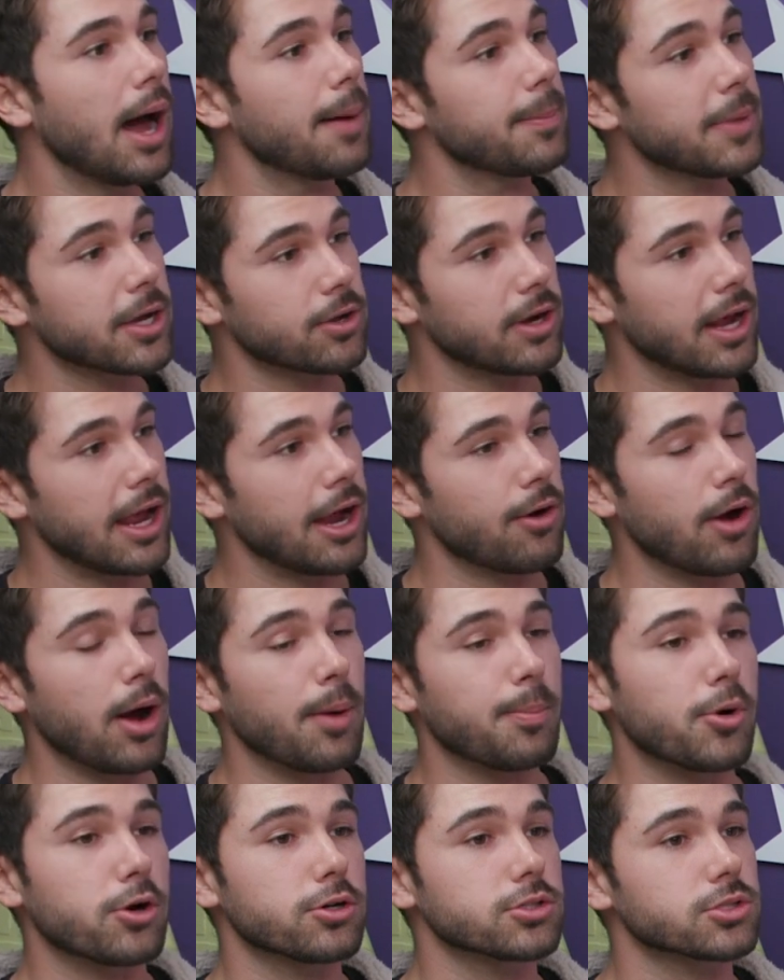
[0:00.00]
I'm not going to air
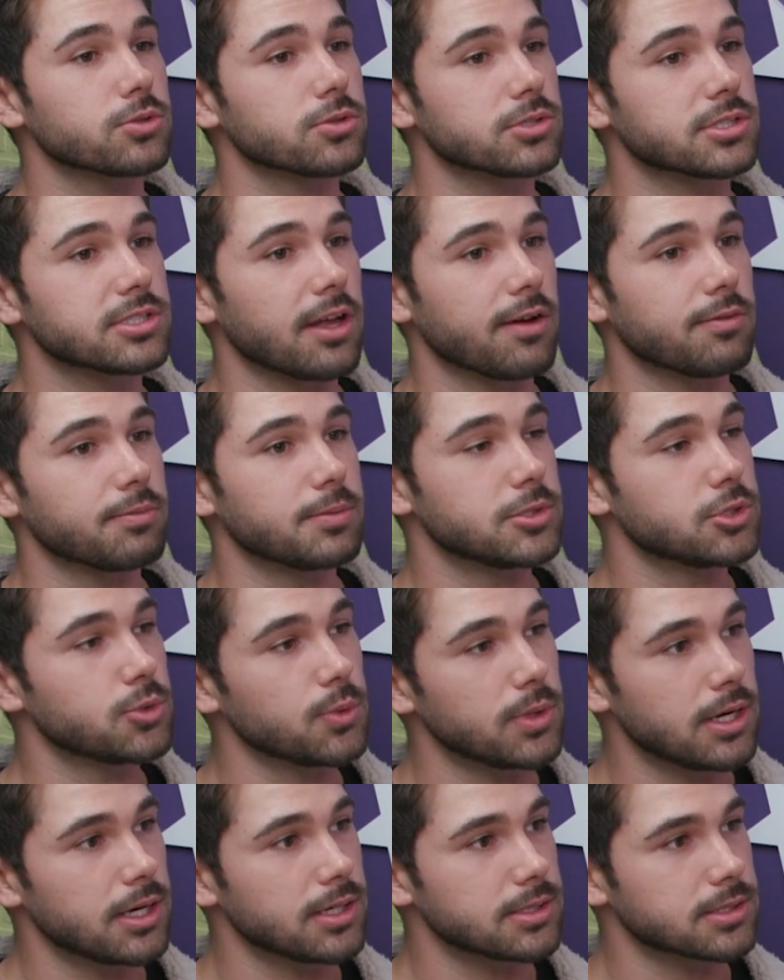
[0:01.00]
out personal stuff
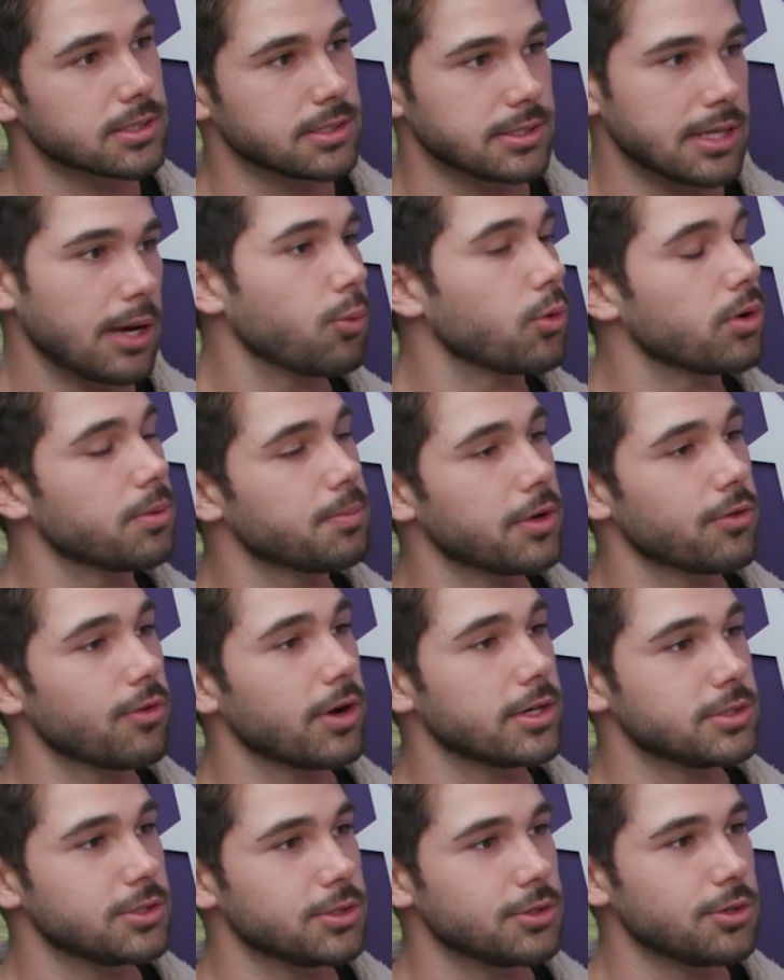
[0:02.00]
between us because that wouldn't be
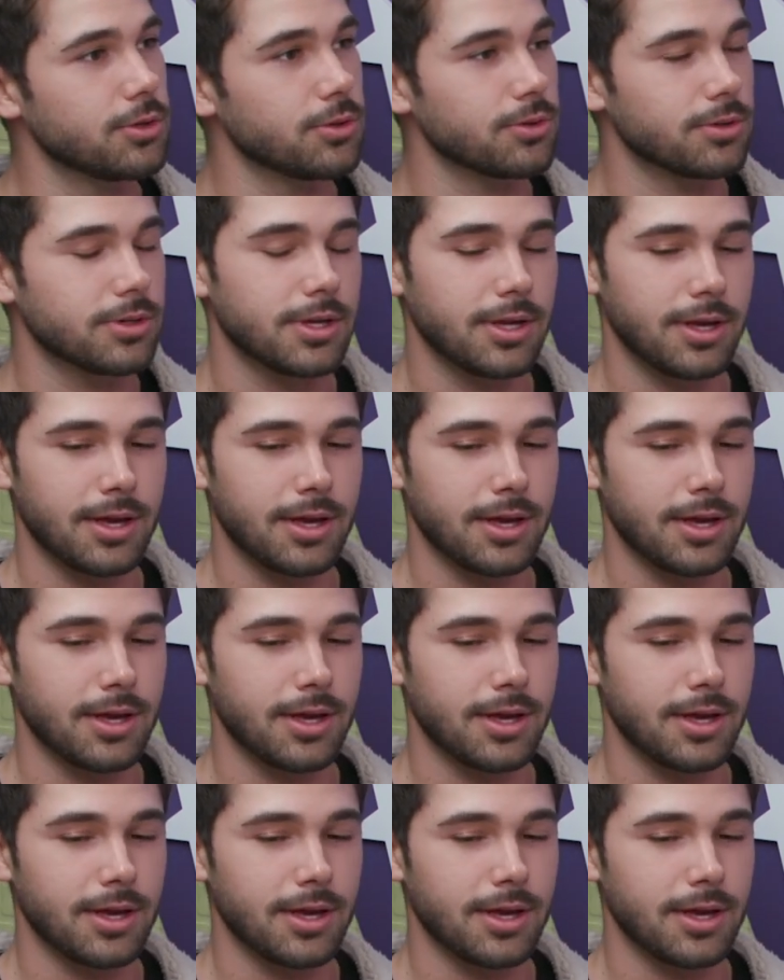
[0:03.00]
right to you."